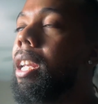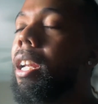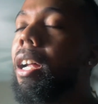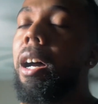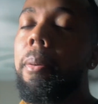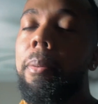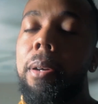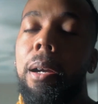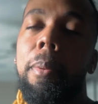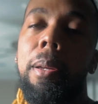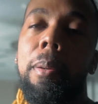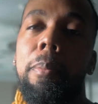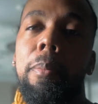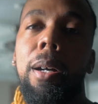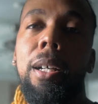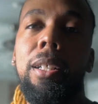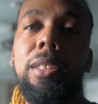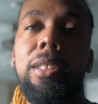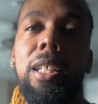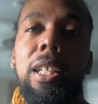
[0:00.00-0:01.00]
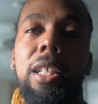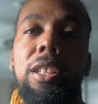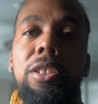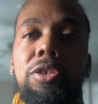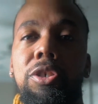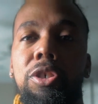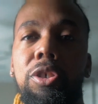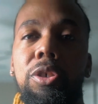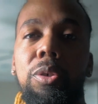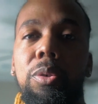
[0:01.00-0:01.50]
the upcoming months in
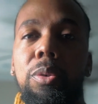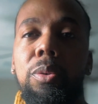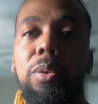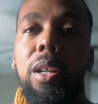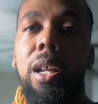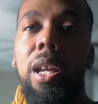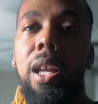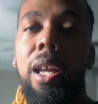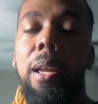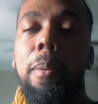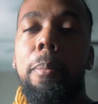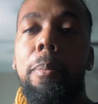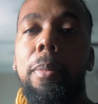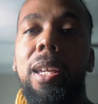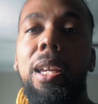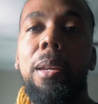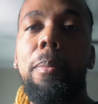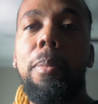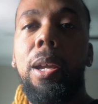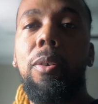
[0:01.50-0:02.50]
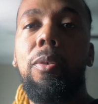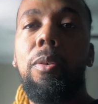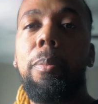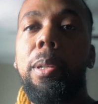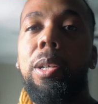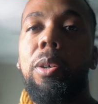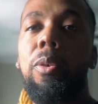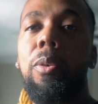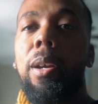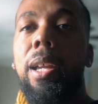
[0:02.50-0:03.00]
June, me and Bae will
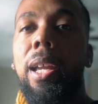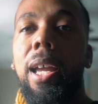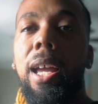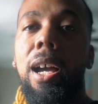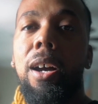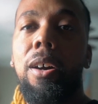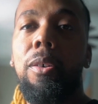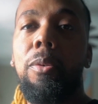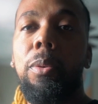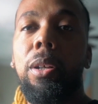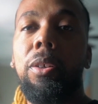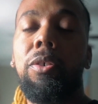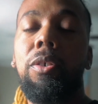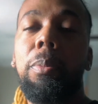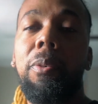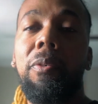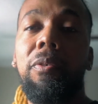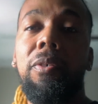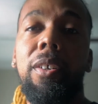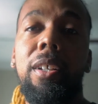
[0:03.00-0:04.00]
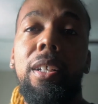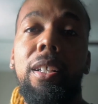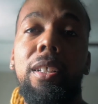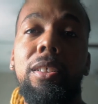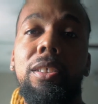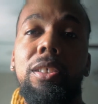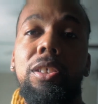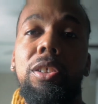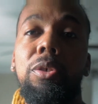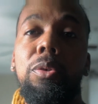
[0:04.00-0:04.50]
be going out with a group of
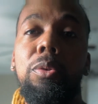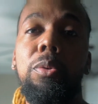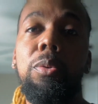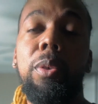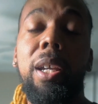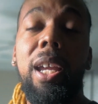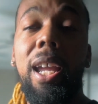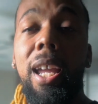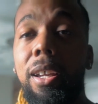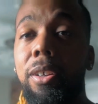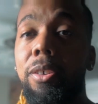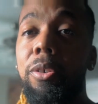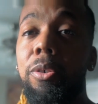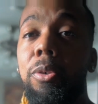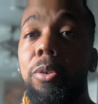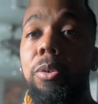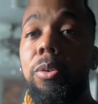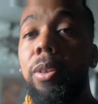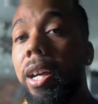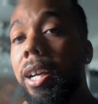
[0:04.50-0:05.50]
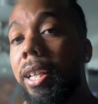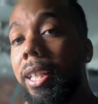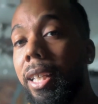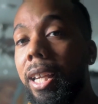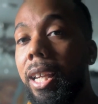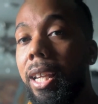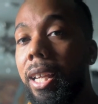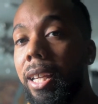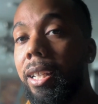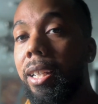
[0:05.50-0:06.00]
friends to Cancun
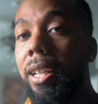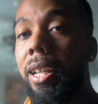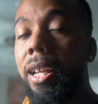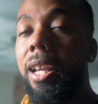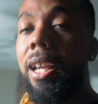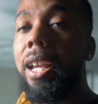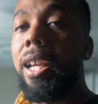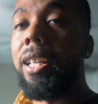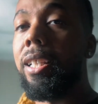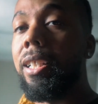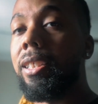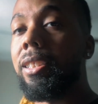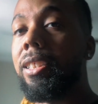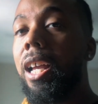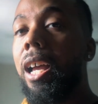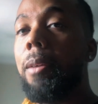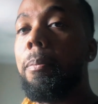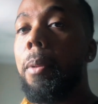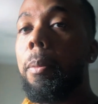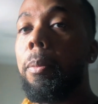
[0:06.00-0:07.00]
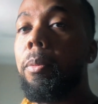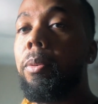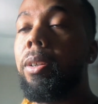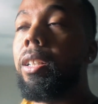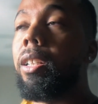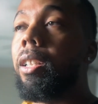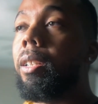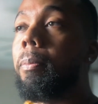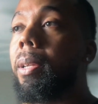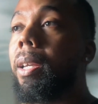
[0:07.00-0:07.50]
again. And this time I'm
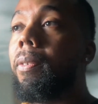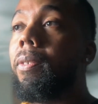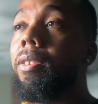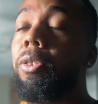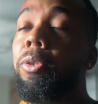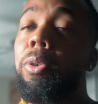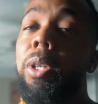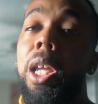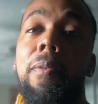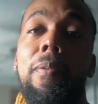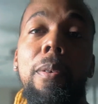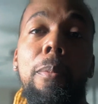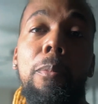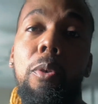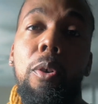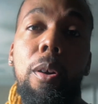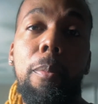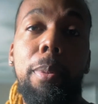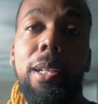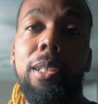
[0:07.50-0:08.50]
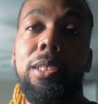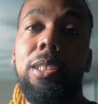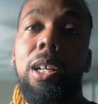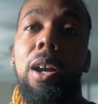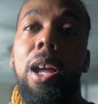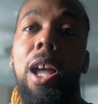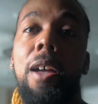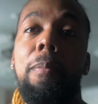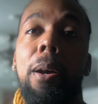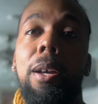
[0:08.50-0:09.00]
gonna be able to do even more because I'll
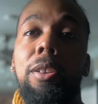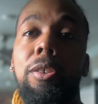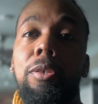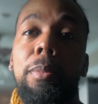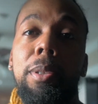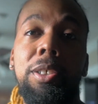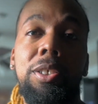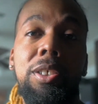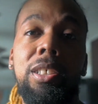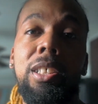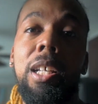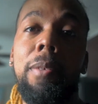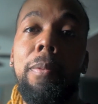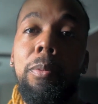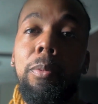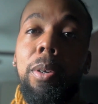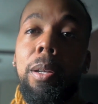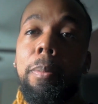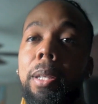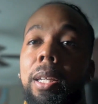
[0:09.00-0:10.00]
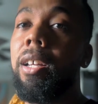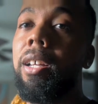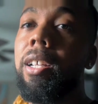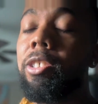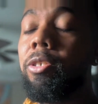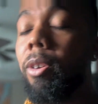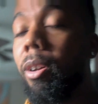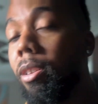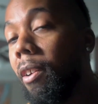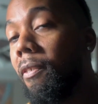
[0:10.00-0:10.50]
have my Lumix G7 with me.
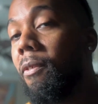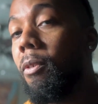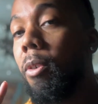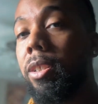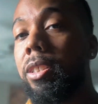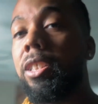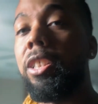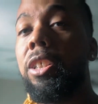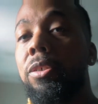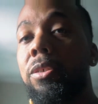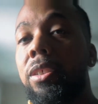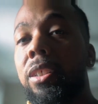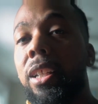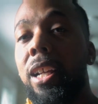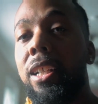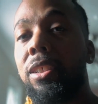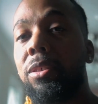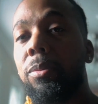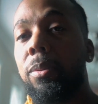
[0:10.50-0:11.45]
So I look forward to using that as